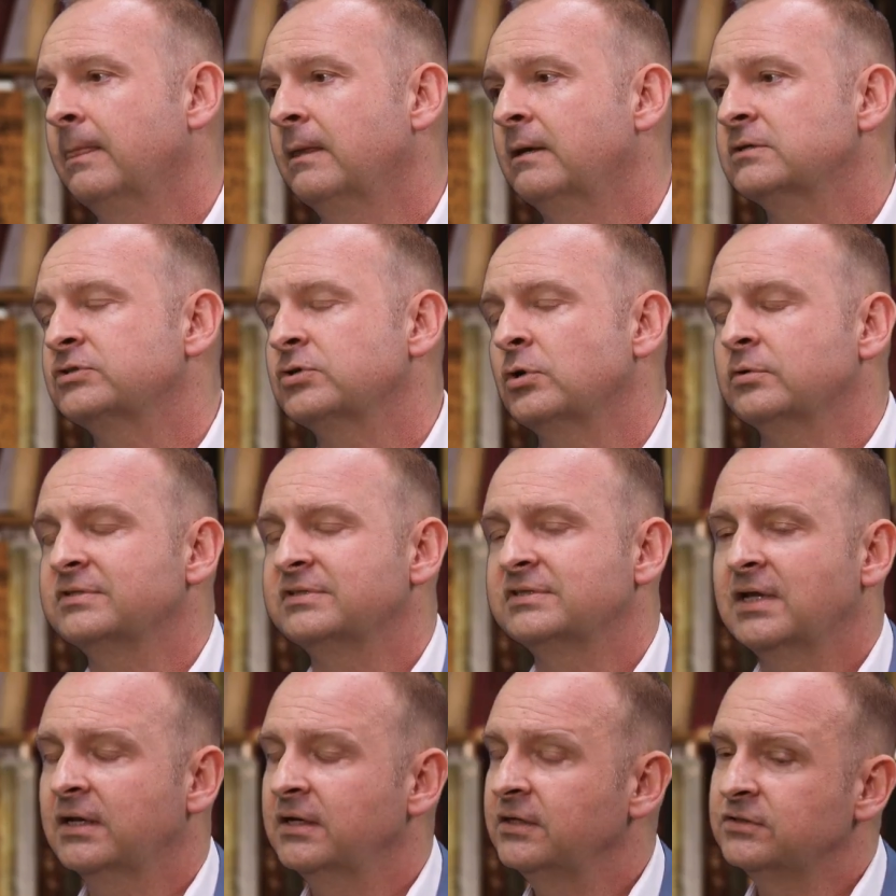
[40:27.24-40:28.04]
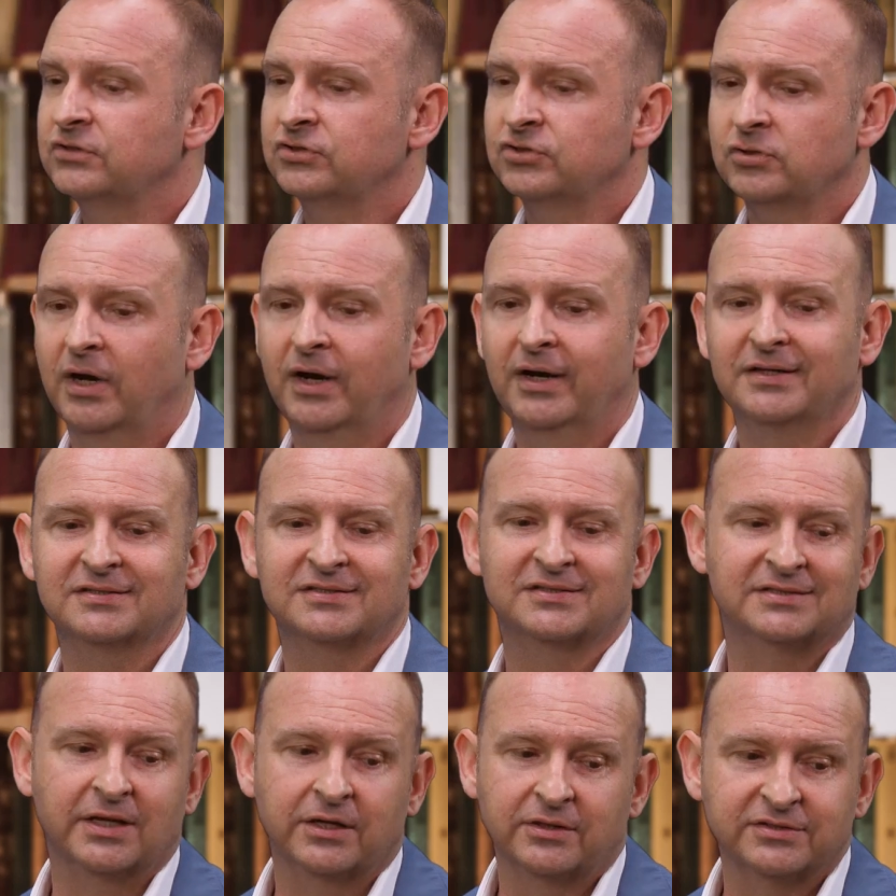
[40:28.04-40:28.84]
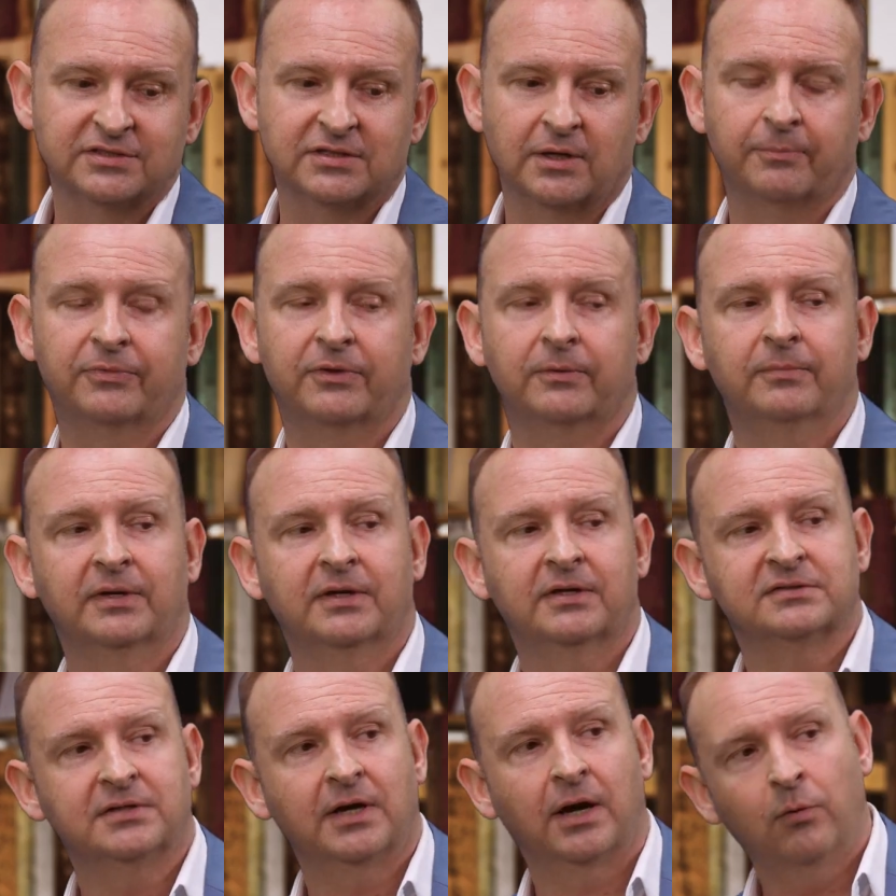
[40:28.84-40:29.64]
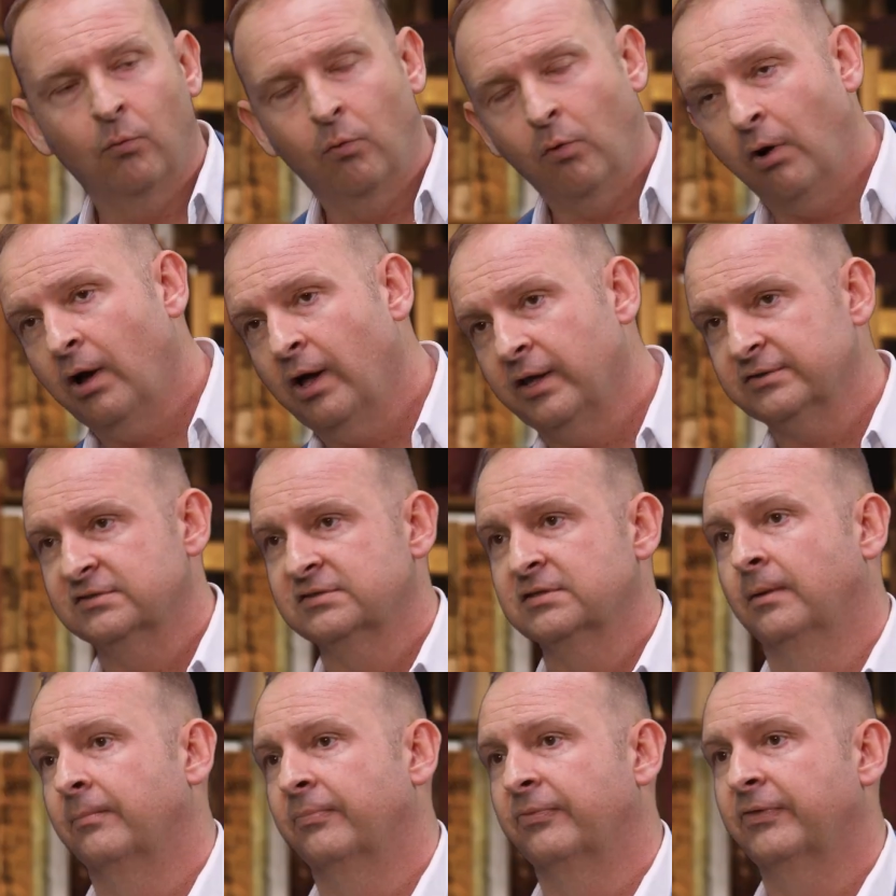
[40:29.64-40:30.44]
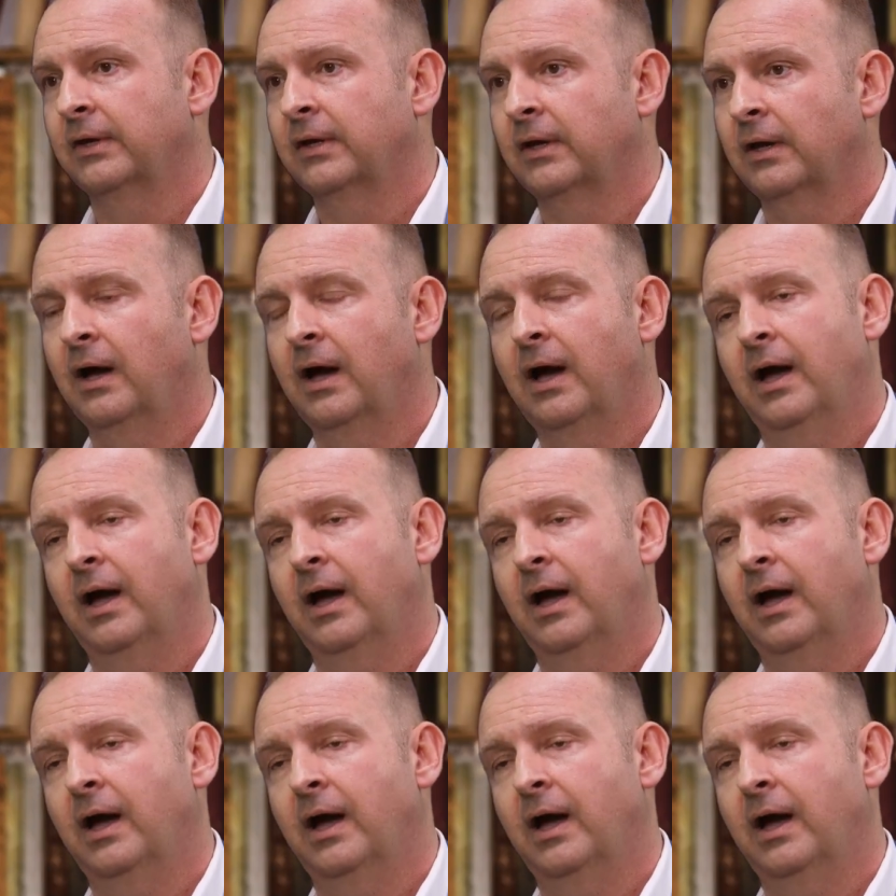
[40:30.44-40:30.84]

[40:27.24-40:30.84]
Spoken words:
So instead of just trying to sell something because I want something,